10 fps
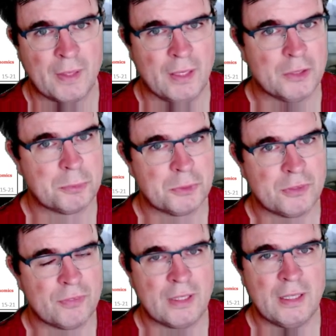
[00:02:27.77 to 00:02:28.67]

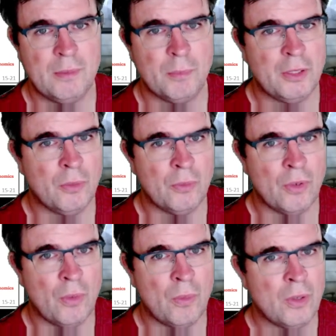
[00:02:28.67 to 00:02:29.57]
Specifically, we don't
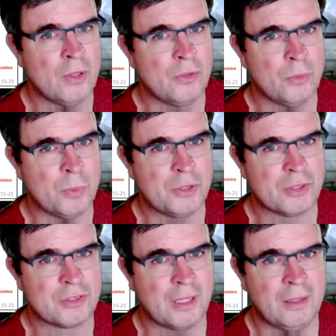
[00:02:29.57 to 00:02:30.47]
know to which
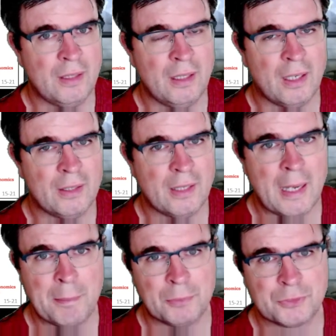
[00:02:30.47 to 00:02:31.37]
extent they like
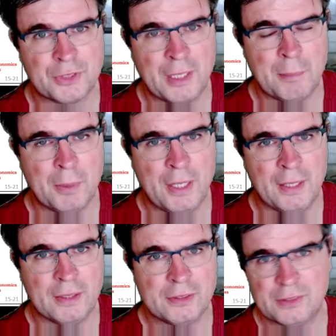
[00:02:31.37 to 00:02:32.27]
apples and
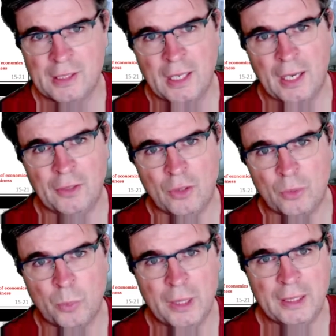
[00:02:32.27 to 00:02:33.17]
bananas and are
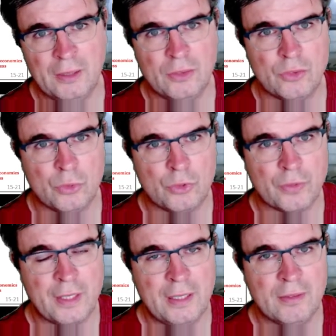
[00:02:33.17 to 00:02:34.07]
willing to
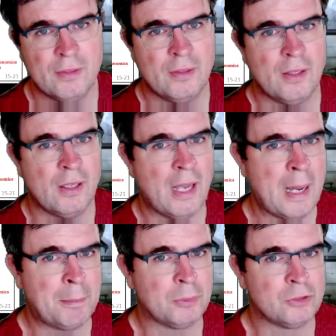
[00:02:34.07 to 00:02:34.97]
trade
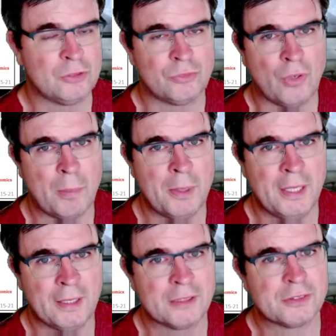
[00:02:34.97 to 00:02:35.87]
apples for
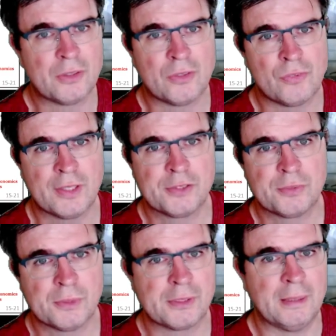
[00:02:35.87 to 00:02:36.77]
bananas or vice
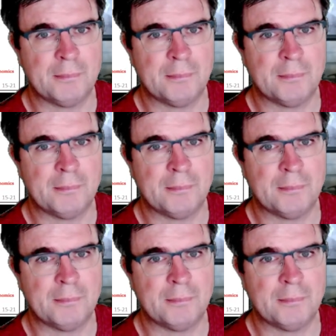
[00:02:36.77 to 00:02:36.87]
versa.